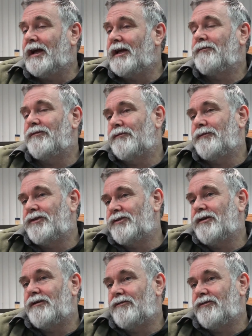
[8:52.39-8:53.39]
able to be
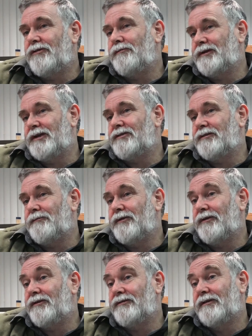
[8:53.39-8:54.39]
shown to potential
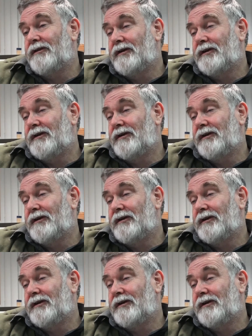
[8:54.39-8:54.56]
employers